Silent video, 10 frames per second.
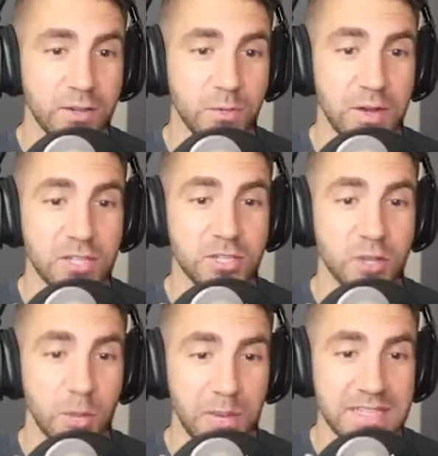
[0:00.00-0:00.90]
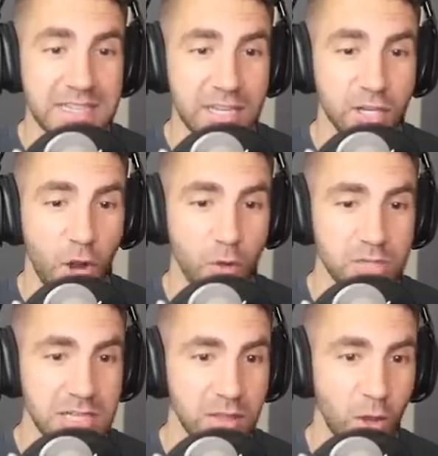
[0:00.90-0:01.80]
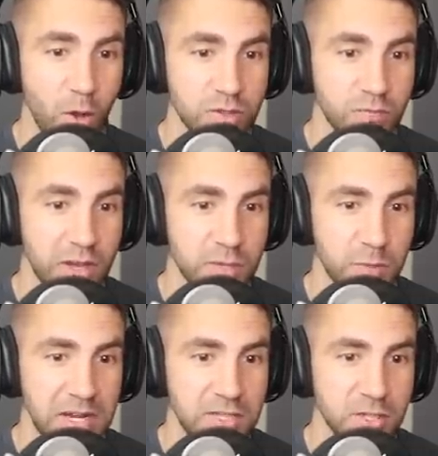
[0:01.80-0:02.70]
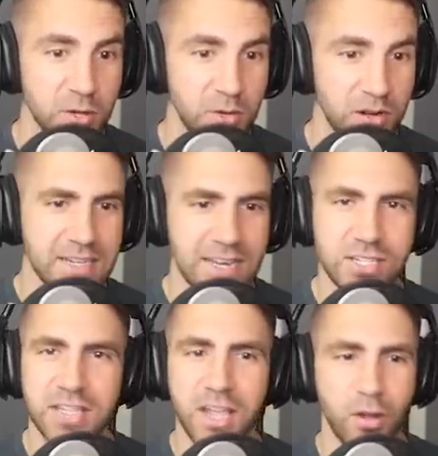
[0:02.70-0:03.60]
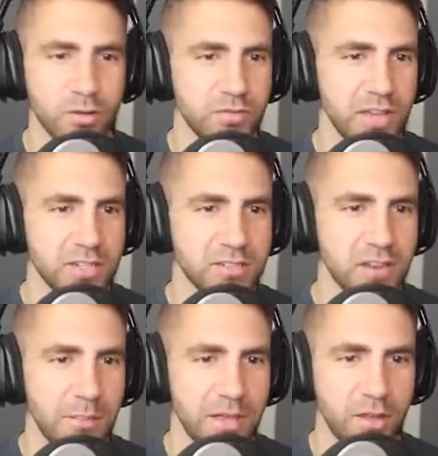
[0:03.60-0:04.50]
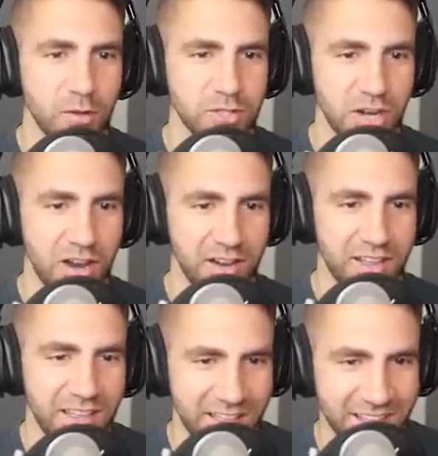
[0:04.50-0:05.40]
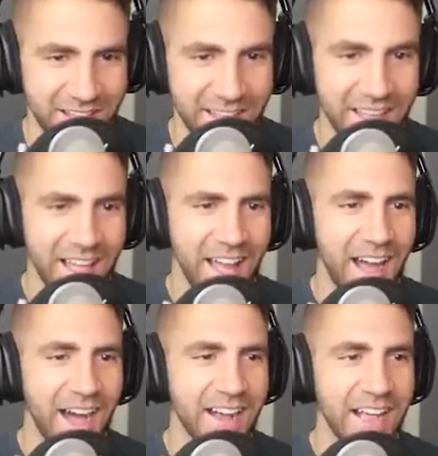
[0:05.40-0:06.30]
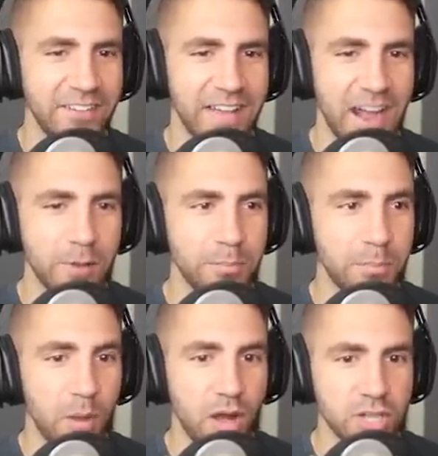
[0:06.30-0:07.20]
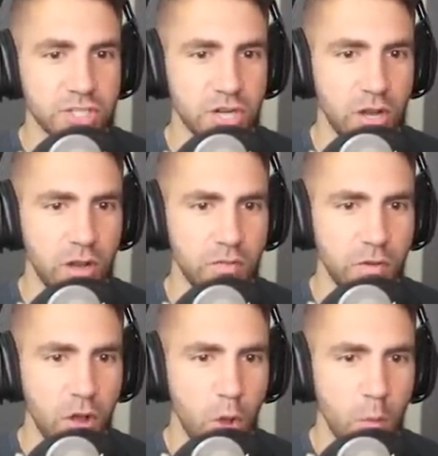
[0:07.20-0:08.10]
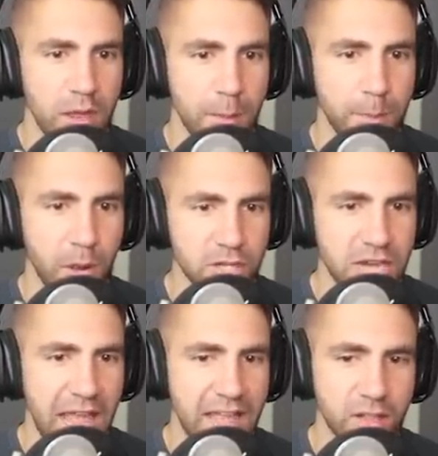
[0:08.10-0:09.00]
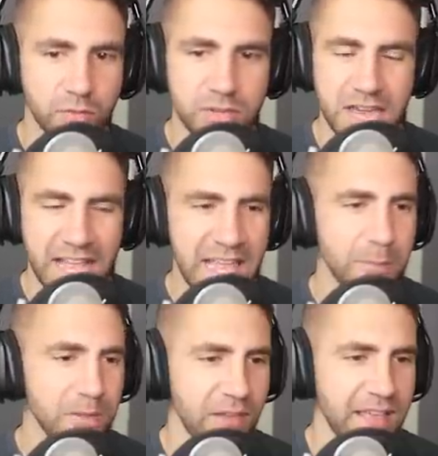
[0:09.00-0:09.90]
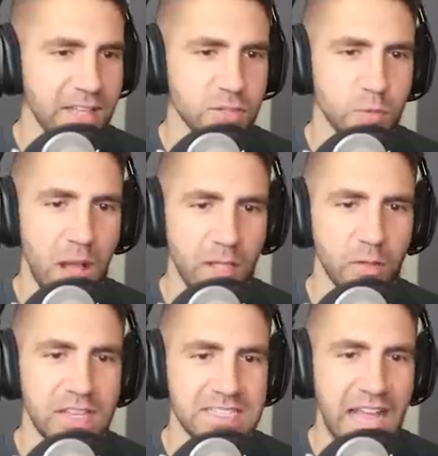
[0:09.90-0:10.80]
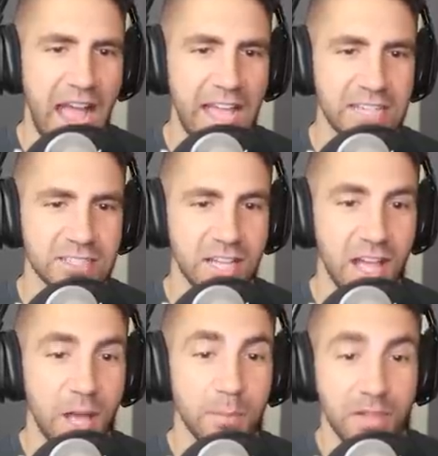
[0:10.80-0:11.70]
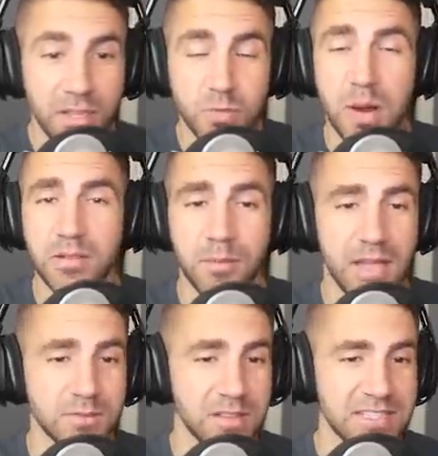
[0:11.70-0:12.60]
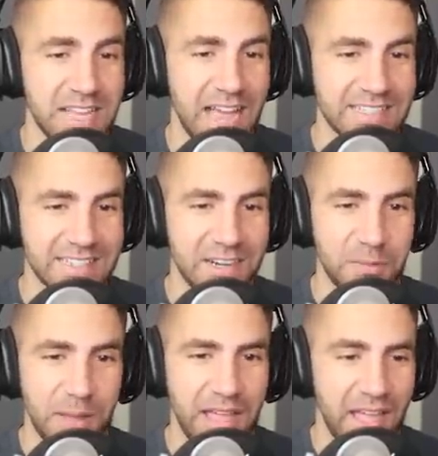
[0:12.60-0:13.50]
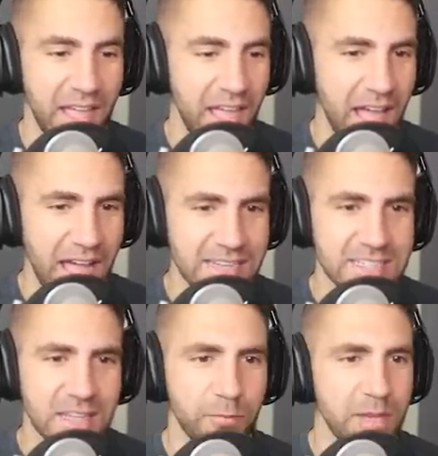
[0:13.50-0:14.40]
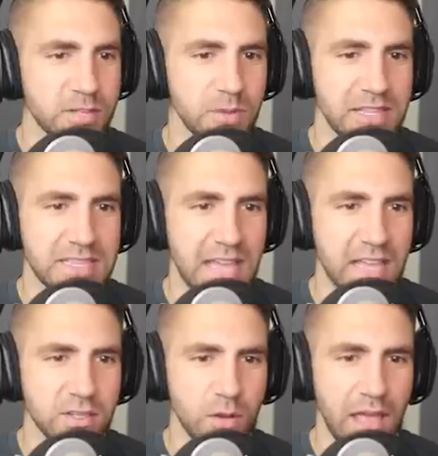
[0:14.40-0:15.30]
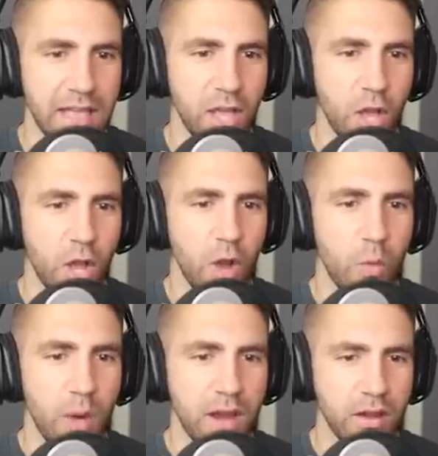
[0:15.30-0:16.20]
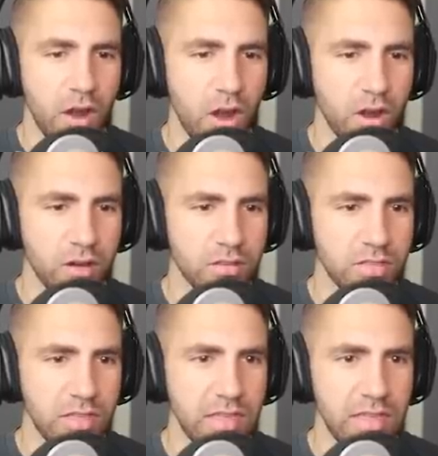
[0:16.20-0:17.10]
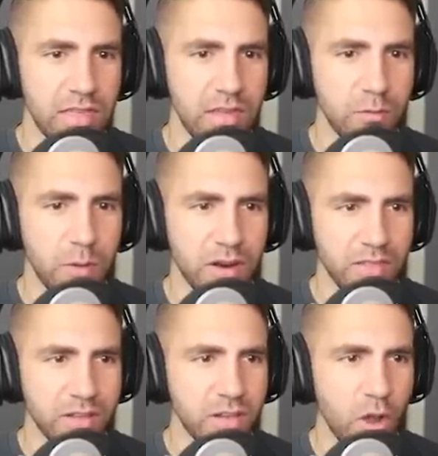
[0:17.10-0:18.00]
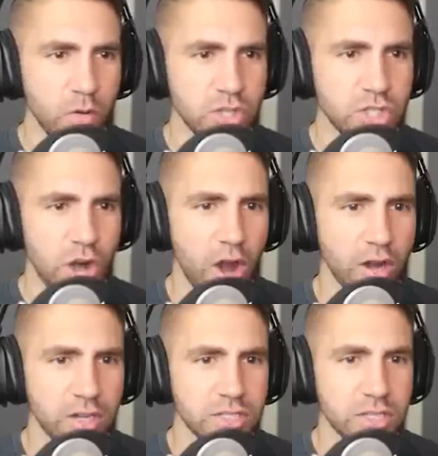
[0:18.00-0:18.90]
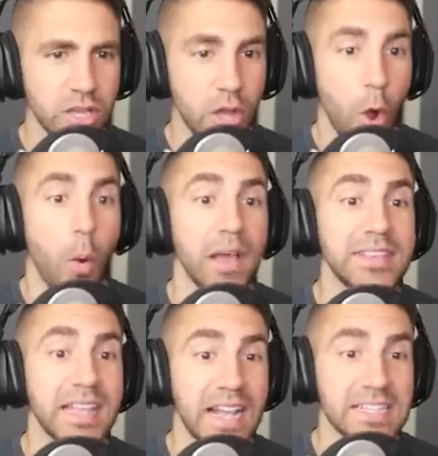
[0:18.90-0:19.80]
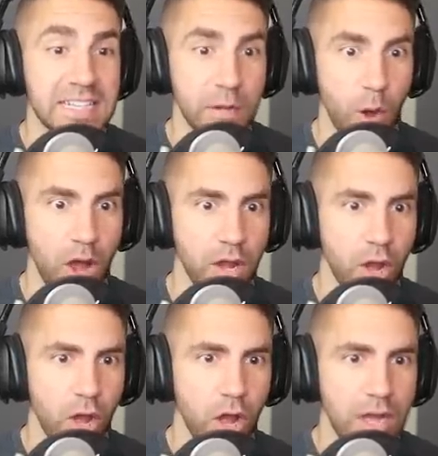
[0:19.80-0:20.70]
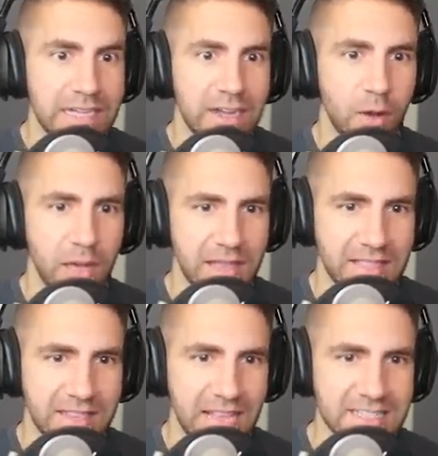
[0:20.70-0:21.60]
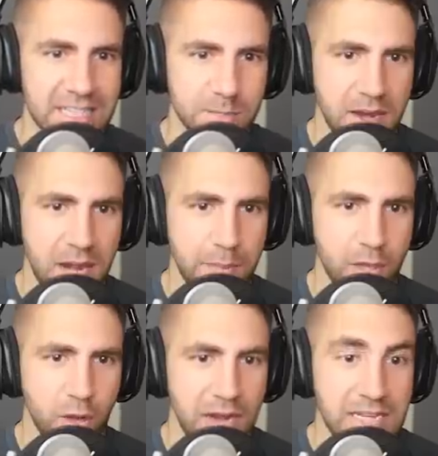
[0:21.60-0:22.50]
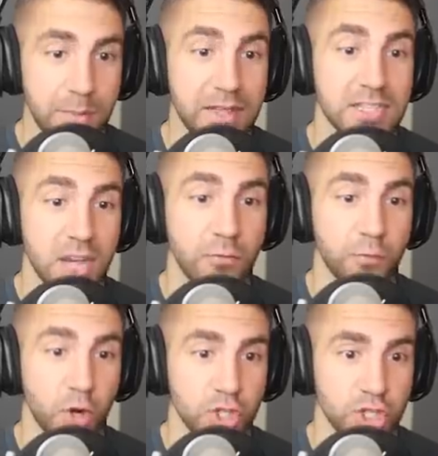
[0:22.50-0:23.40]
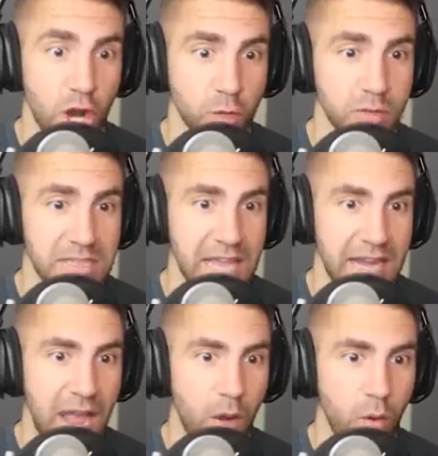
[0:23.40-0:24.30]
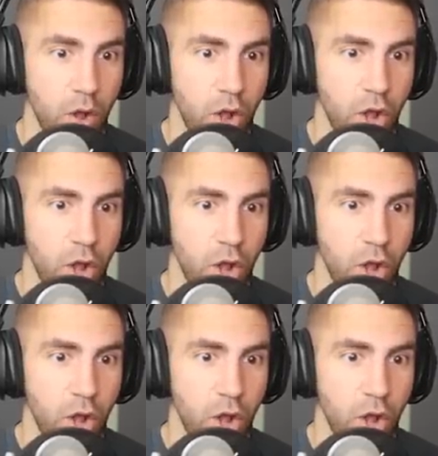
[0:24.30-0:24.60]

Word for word: dude, we should be seeing Ghosty the ghost fish pretty soon. Did I just say ghost fish? I meant ghost shark. Okay, we got a bunch of anglerfish. I can't believe I can't swallow these guys. But at least we're able to mess with these guys a little bit. I just love messing with these guys. Okay, where are the ghost sharks? Oh, I think I see one. Okay, guys, this might not be a good idea, but this is our first shark we're taking out.